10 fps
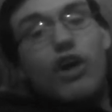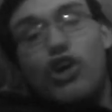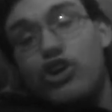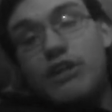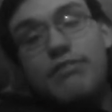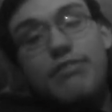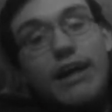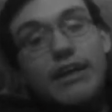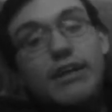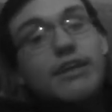Couldn't
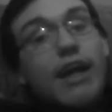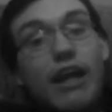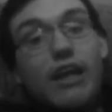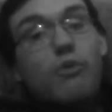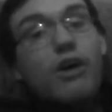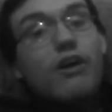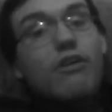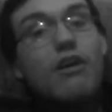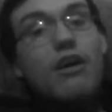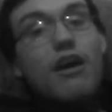find it anywhere.
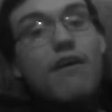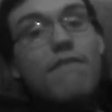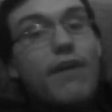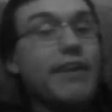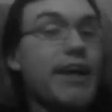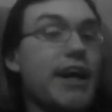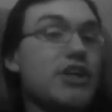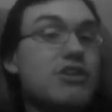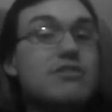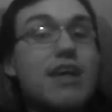Finally had to
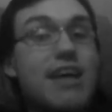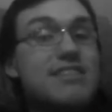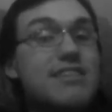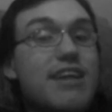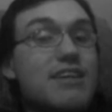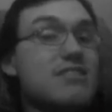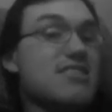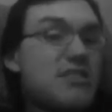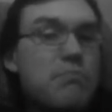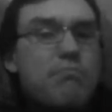use SNES.
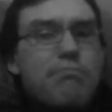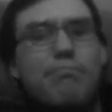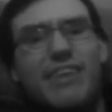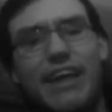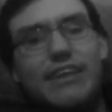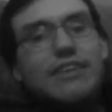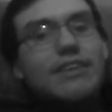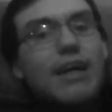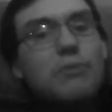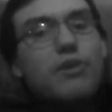It's a decent
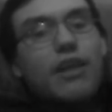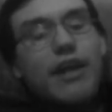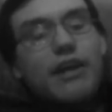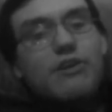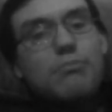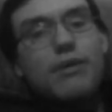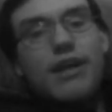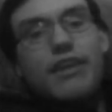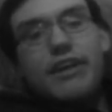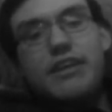emulator, but I
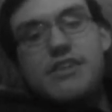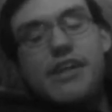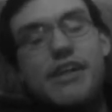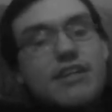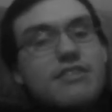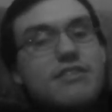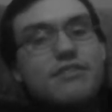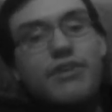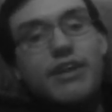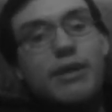like Xenos. It's
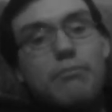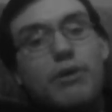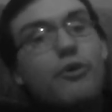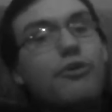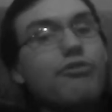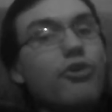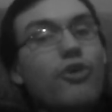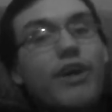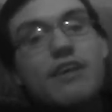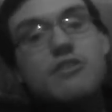fucking beautiful.
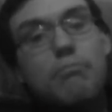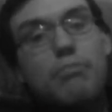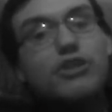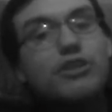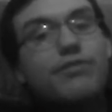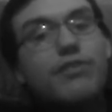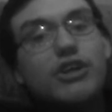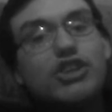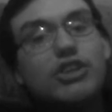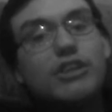It has a bunch of
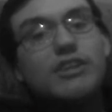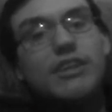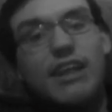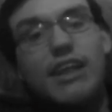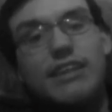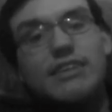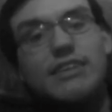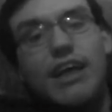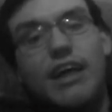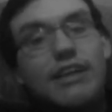functions. It's
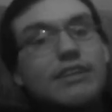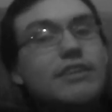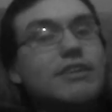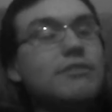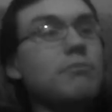nice.